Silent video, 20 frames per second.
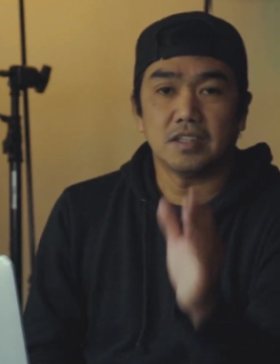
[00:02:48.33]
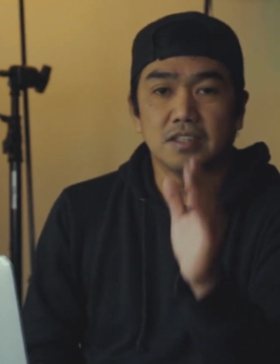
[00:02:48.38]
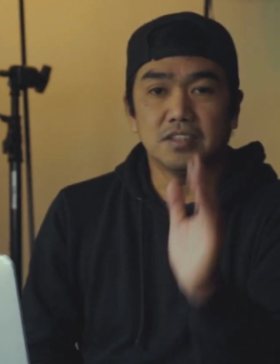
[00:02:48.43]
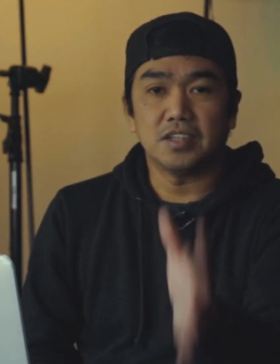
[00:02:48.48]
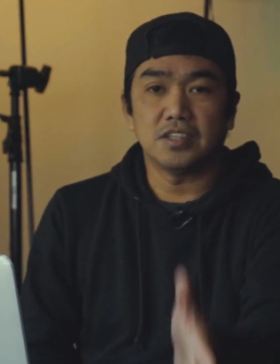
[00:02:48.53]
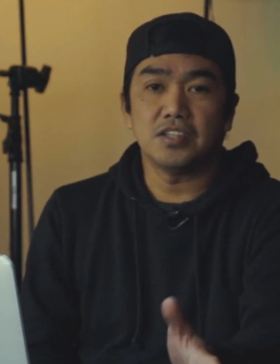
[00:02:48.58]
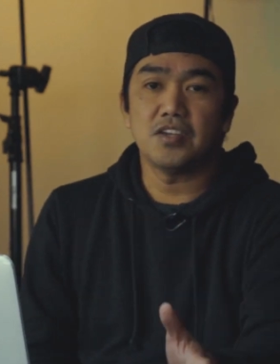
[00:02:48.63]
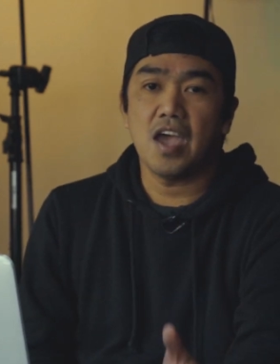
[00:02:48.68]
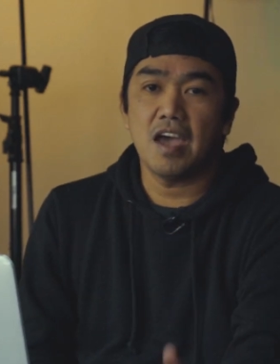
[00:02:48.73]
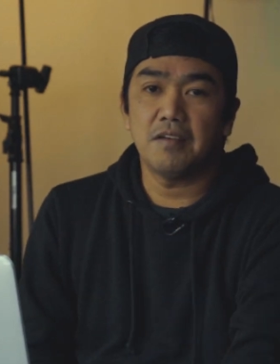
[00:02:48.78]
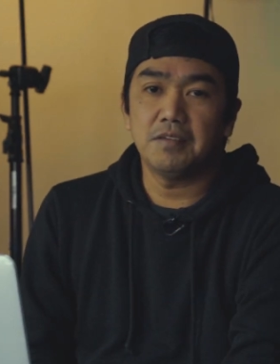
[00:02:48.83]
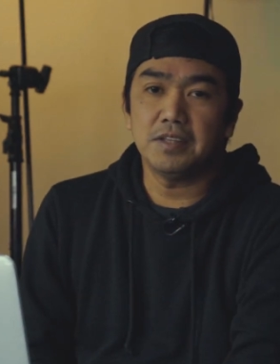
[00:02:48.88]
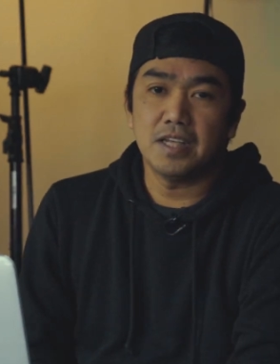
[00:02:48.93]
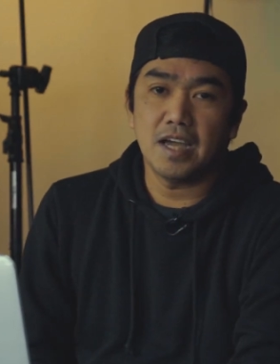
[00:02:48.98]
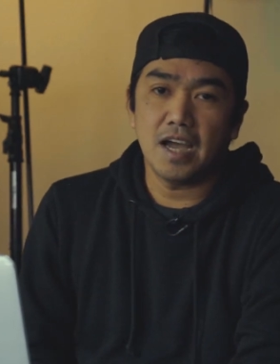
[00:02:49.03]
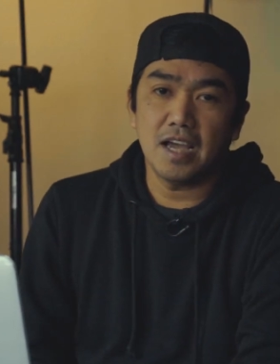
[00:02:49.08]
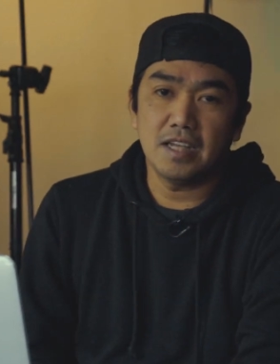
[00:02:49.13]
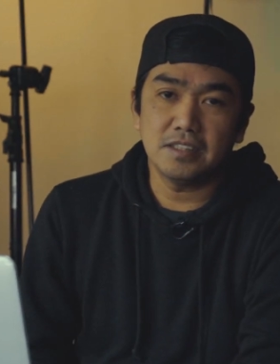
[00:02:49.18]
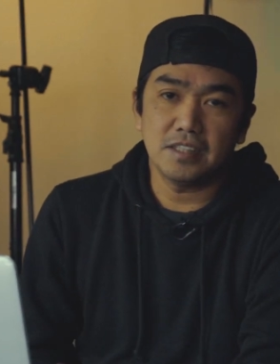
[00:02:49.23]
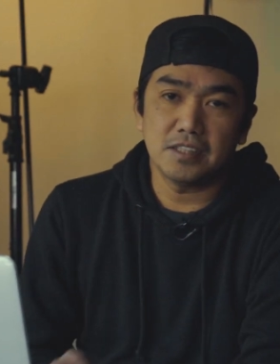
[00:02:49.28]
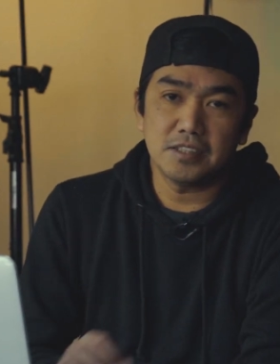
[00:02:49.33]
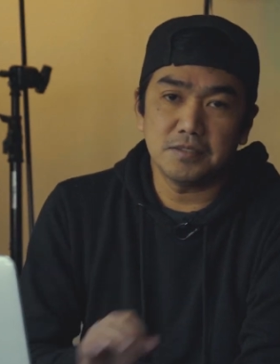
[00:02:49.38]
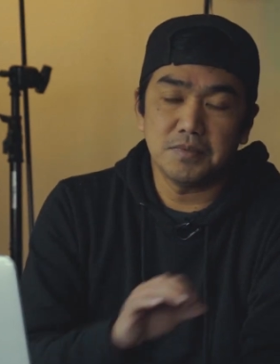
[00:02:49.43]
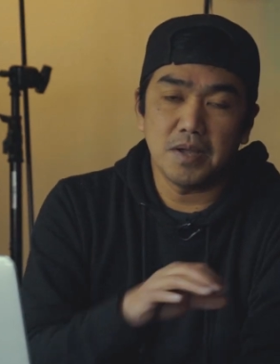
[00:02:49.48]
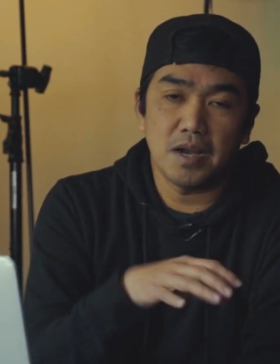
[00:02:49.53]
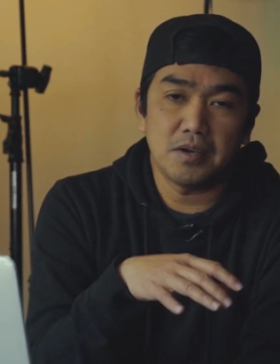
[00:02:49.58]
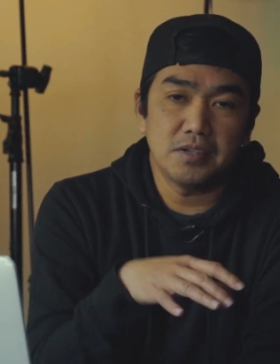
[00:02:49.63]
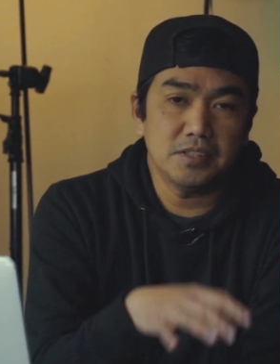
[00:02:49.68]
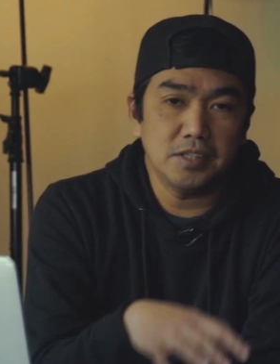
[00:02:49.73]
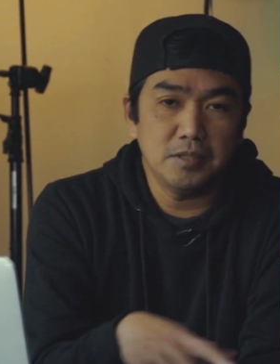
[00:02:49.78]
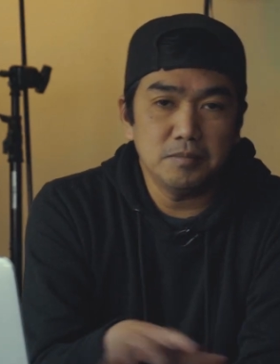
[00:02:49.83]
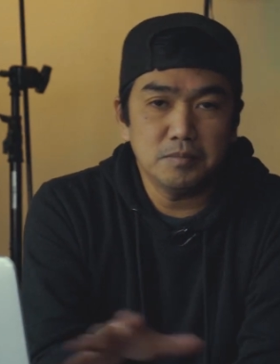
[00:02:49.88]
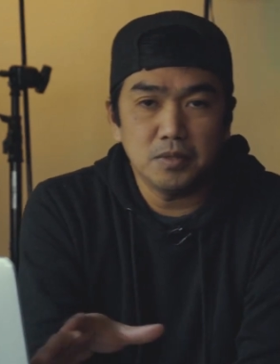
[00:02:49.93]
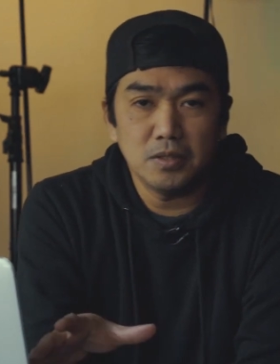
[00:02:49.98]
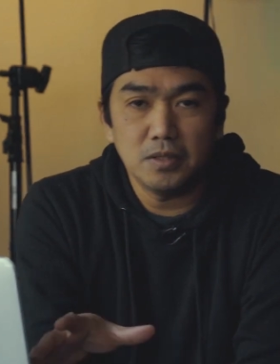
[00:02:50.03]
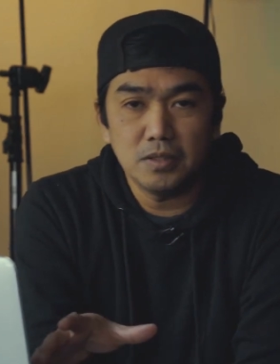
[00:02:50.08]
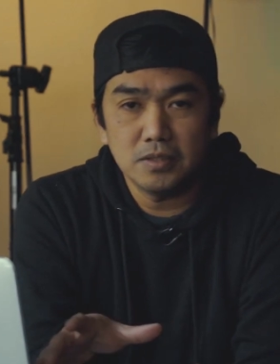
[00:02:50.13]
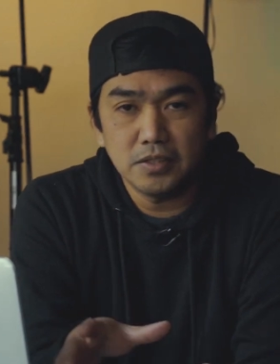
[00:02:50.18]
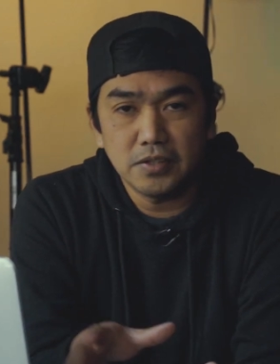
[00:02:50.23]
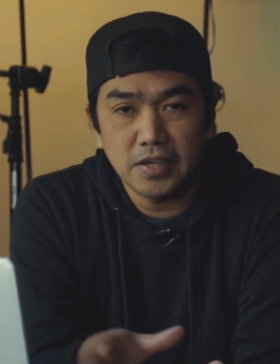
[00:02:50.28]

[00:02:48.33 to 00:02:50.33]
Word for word: there you have it guys. It's very simple.